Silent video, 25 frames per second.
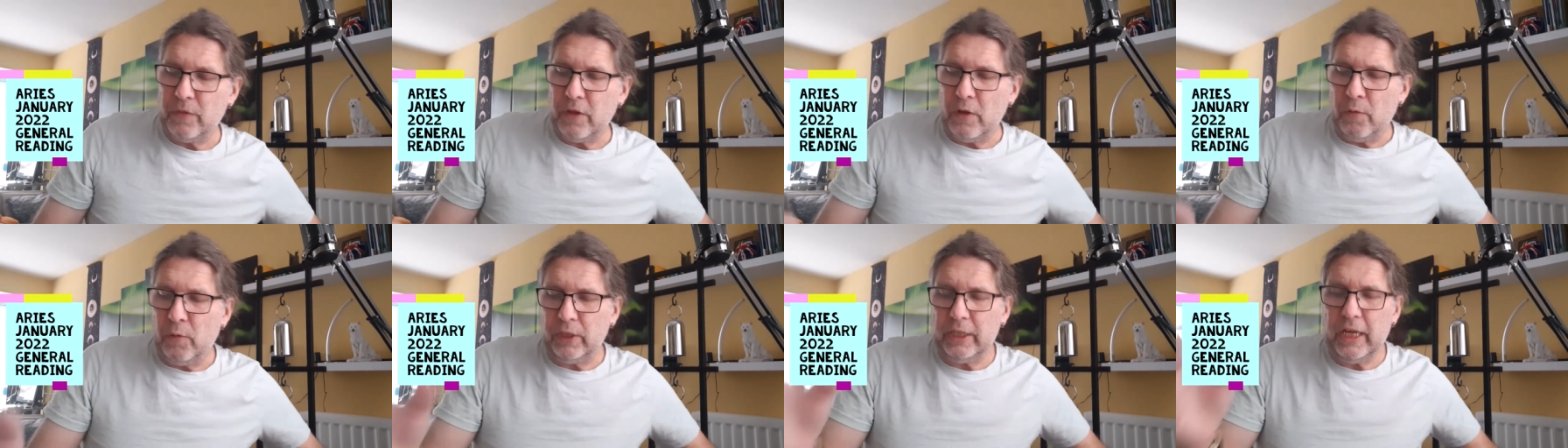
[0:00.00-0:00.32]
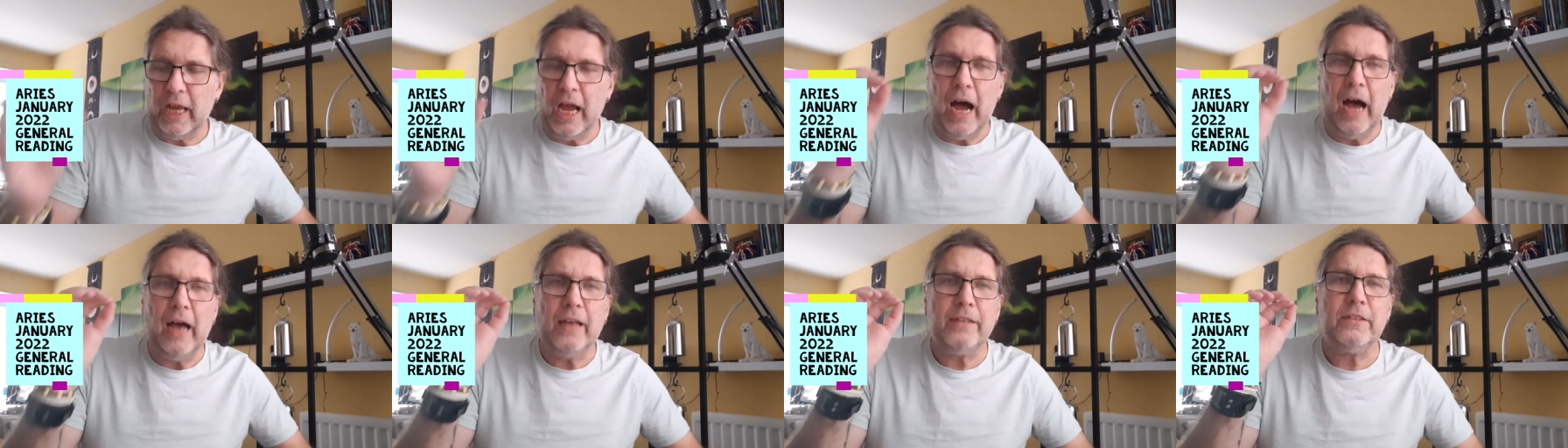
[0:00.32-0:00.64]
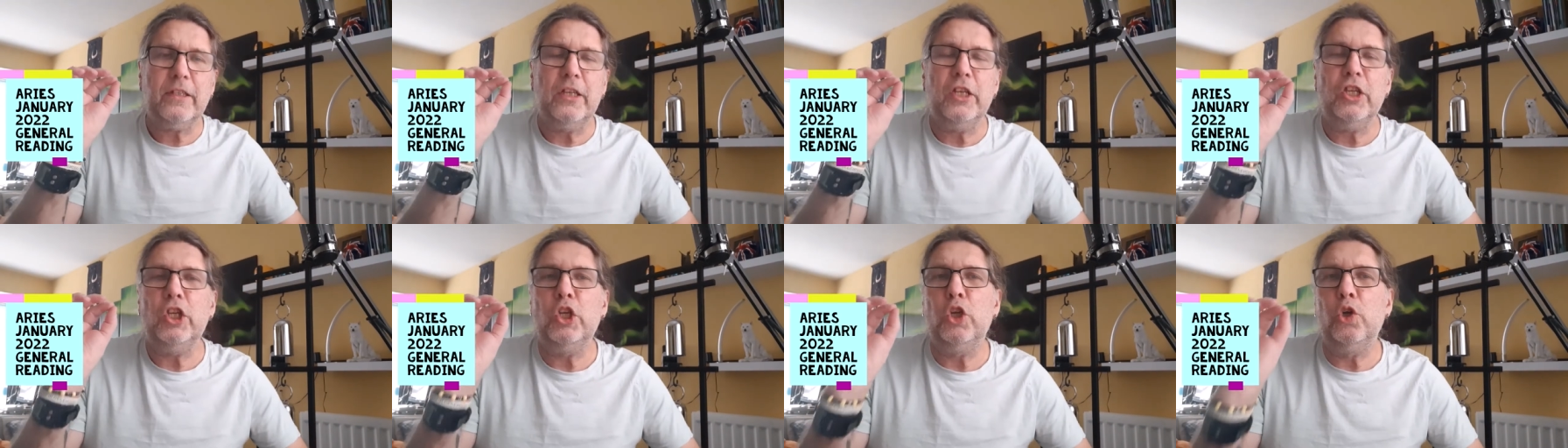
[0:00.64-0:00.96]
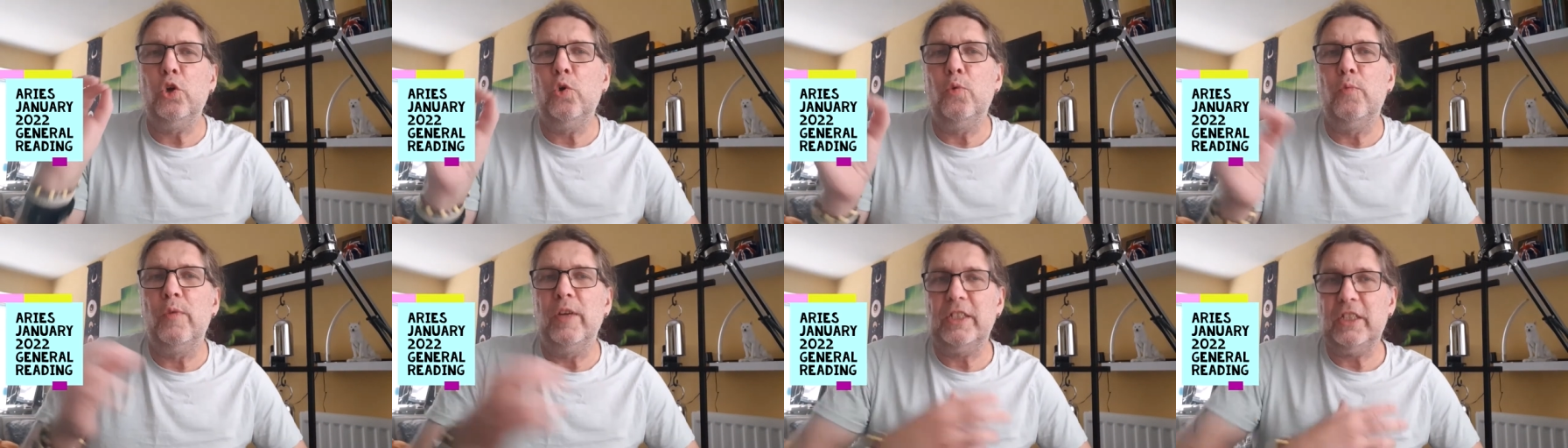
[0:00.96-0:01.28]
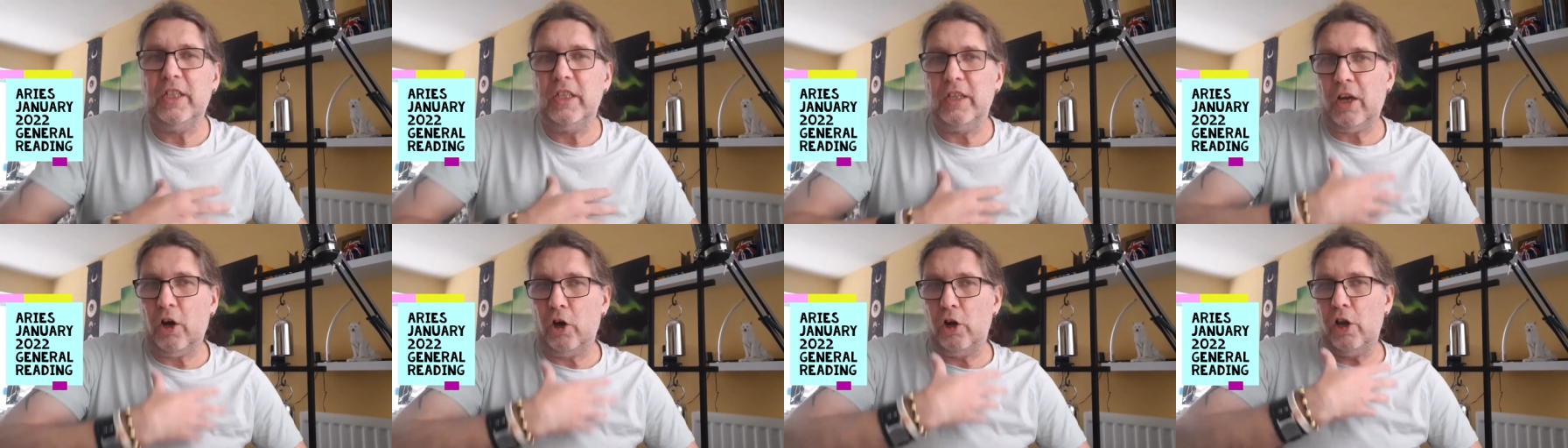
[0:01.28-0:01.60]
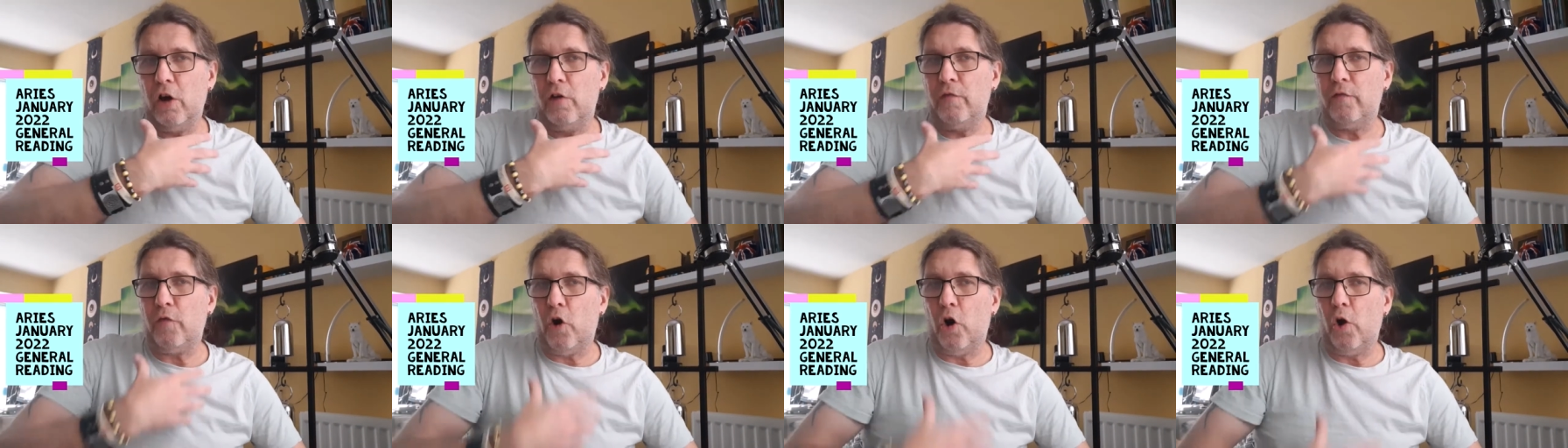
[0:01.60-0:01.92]
What they're asking you with the color
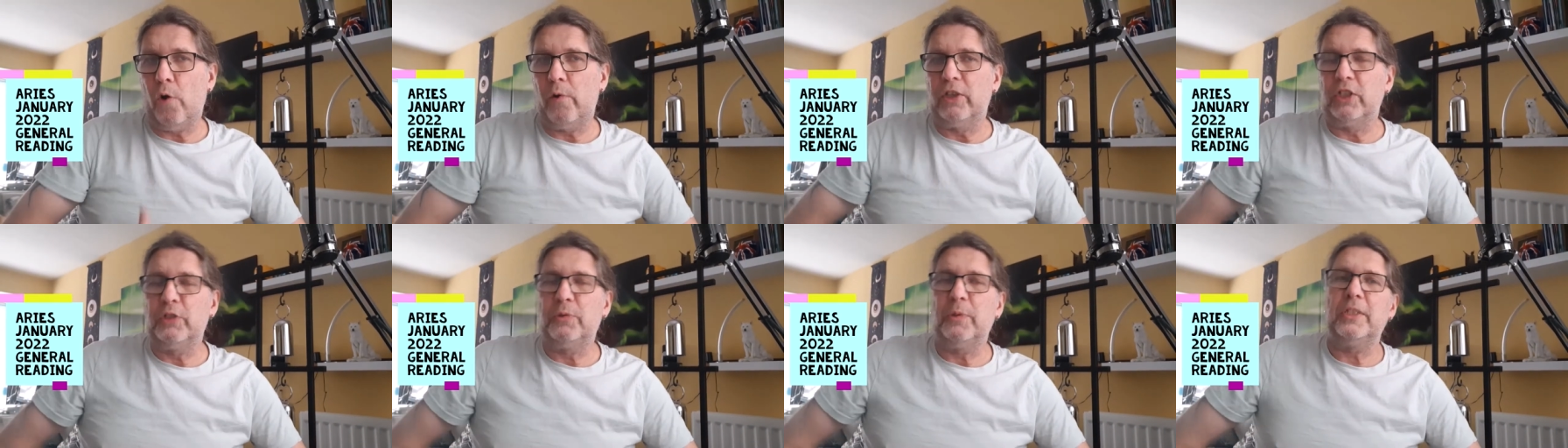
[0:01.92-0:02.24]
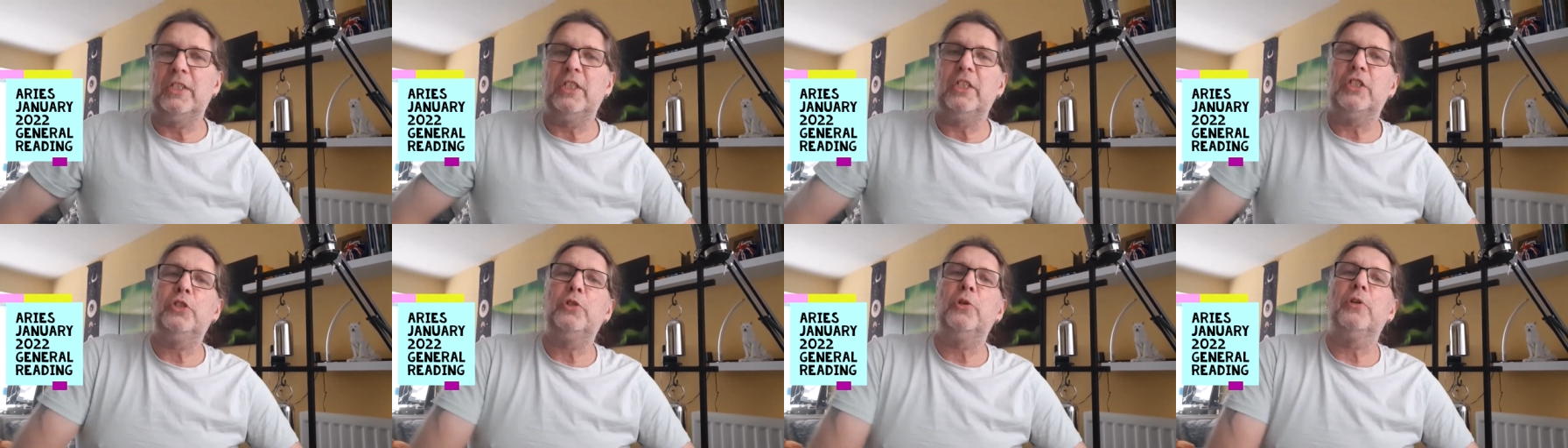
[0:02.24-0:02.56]
of orange, which is